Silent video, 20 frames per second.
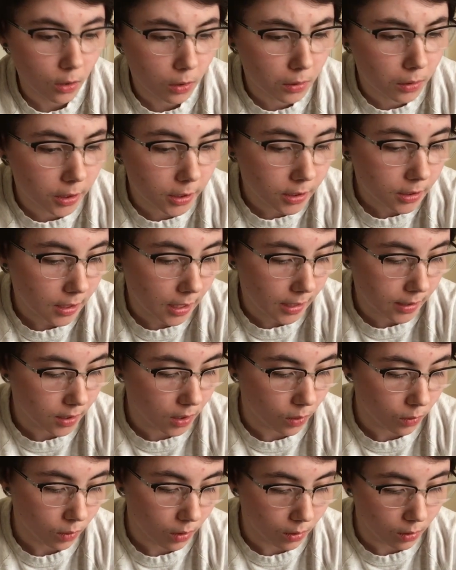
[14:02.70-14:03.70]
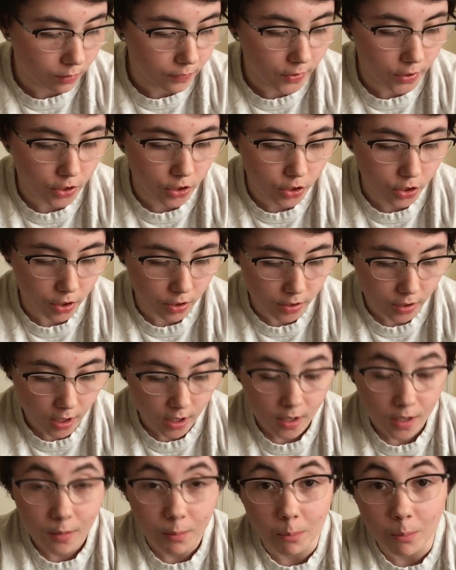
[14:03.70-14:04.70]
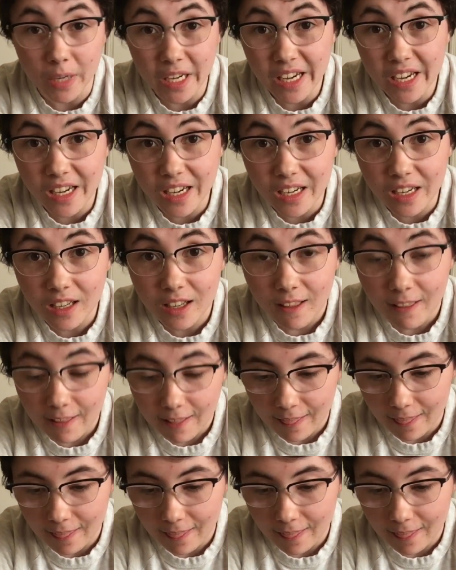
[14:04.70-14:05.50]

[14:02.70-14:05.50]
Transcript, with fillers: earlier, I don't know if it's just me.